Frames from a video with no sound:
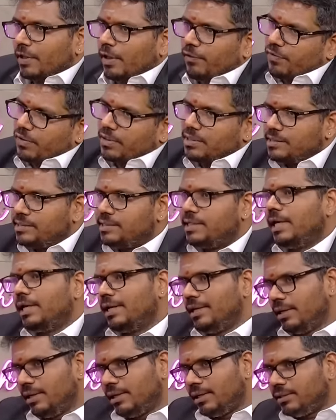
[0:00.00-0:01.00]
If you're a
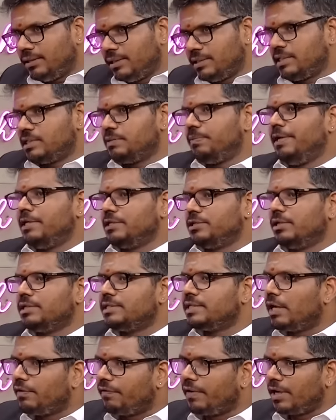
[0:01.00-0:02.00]
Sikh, this is based
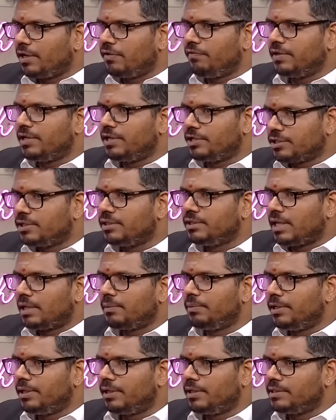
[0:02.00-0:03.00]
on self-identification in
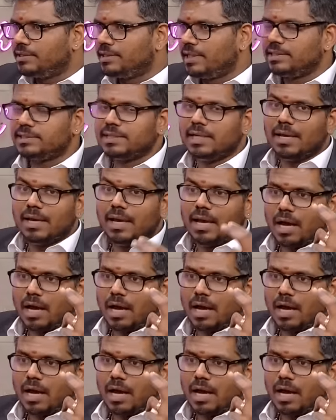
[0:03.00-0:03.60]
that particular sense.